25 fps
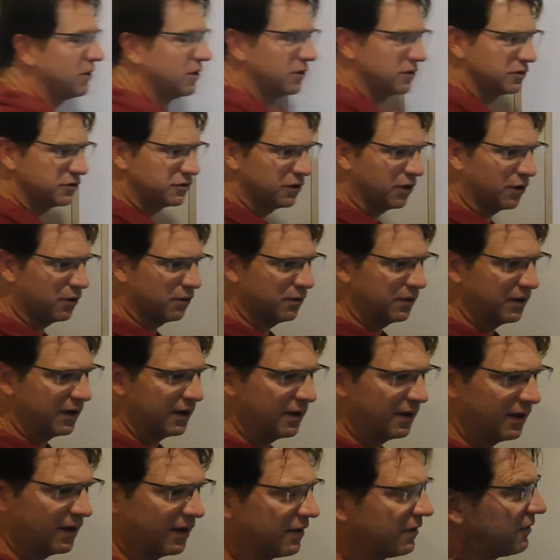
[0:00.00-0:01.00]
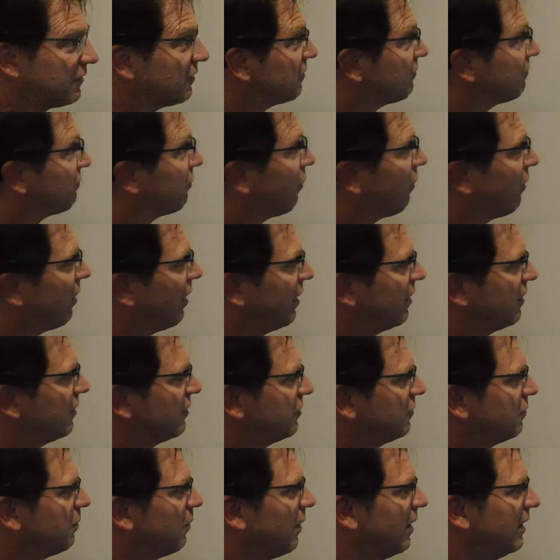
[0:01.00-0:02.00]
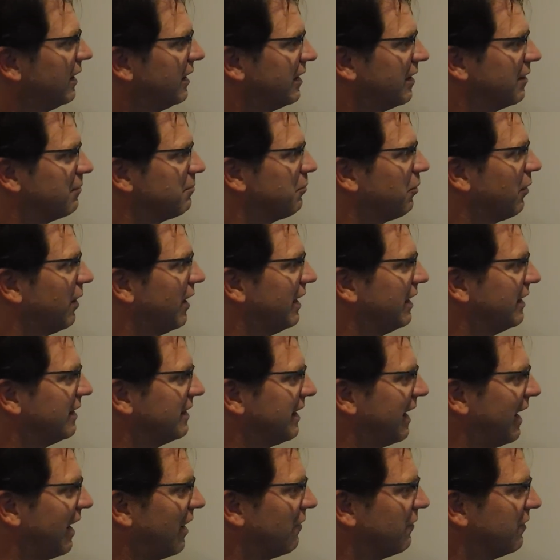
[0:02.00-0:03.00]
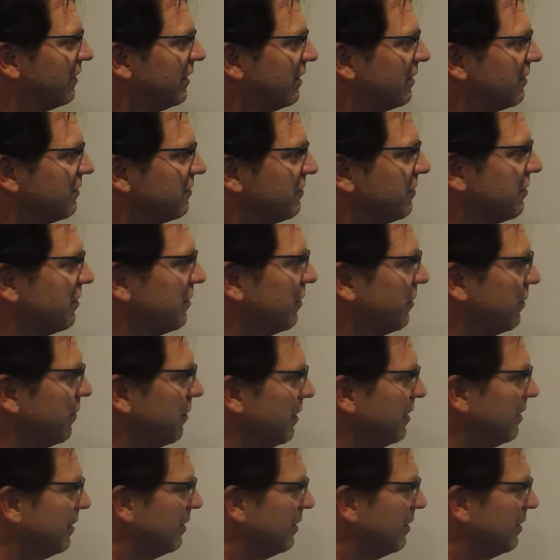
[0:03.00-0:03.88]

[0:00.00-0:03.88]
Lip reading: So 420 can break down into